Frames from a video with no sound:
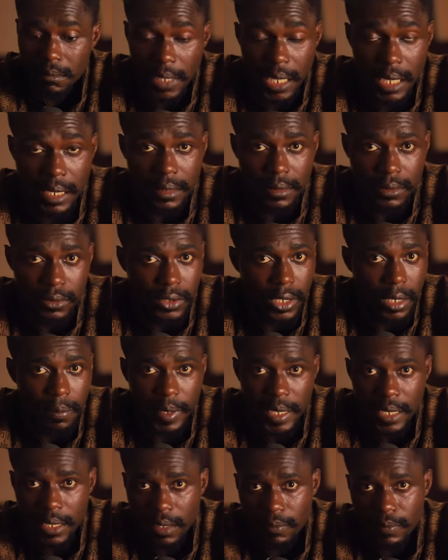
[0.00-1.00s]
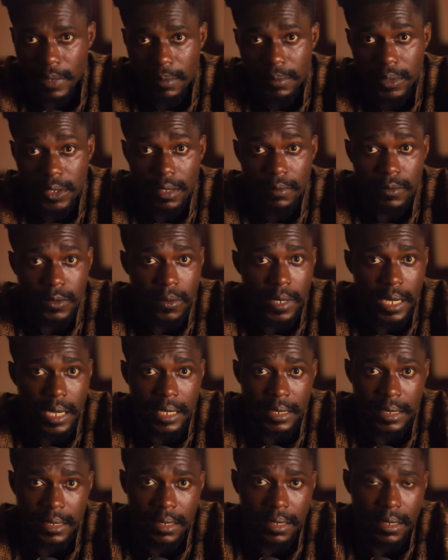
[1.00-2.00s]
Hey, drop any of them
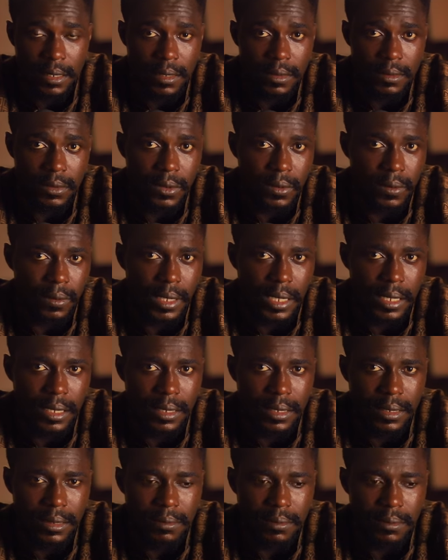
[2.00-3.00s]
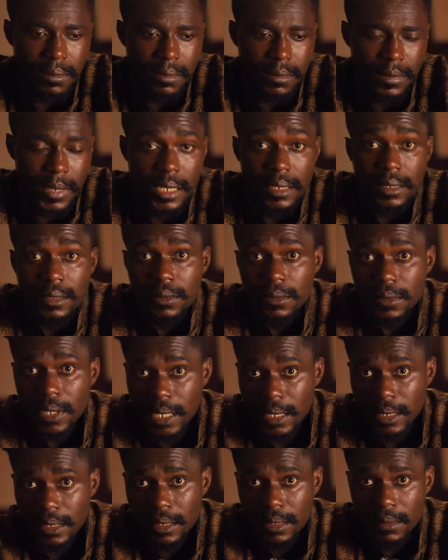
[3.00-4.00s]
softwares you think is
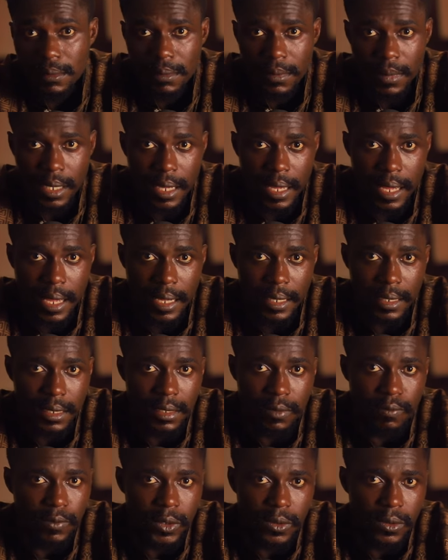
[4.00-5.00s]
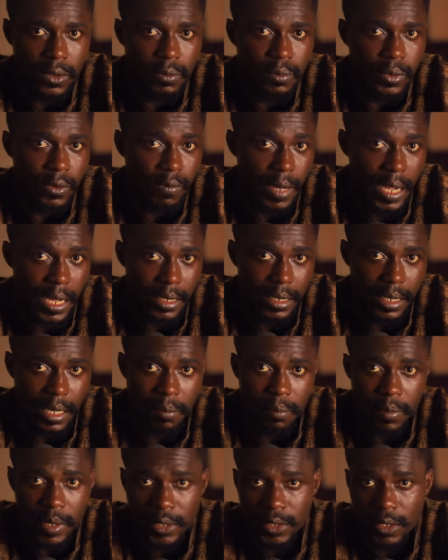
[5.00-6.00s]
great and if you could provide
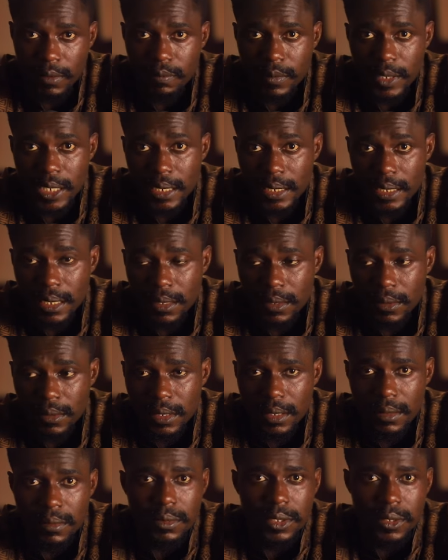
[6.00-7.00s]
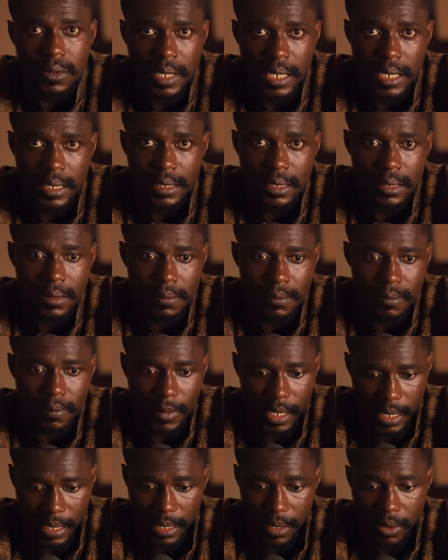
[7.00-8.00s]
a bit of details to it
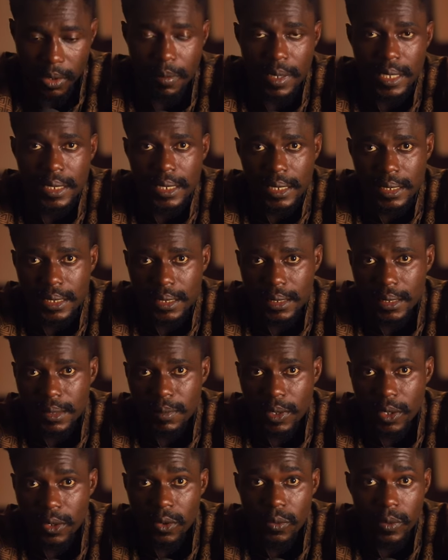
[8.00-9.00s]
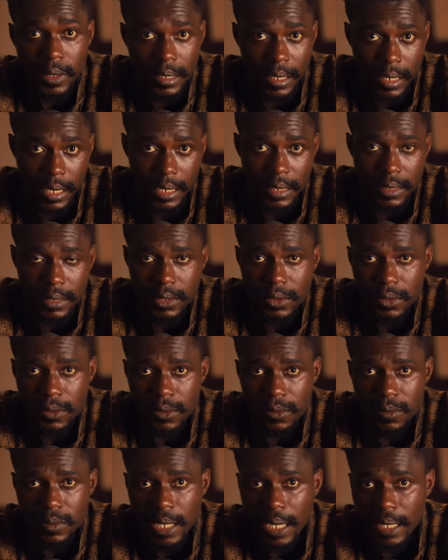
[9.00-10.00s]
in the comment sections below with links
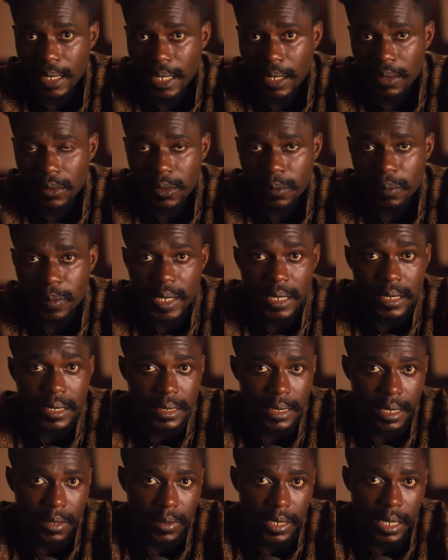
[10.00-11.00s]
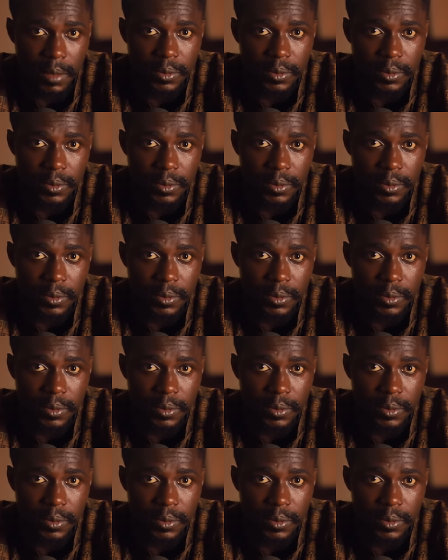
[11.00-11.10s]
to their download pages, I would